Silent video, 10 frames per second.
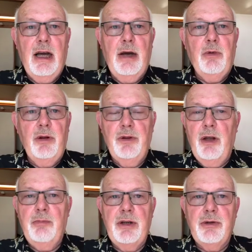I will
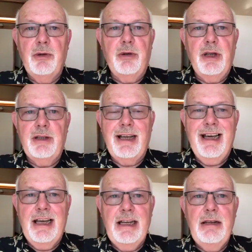not be talking to
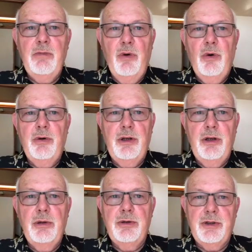any more
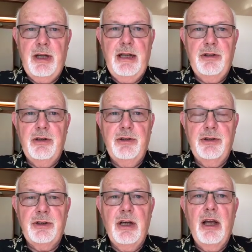news stations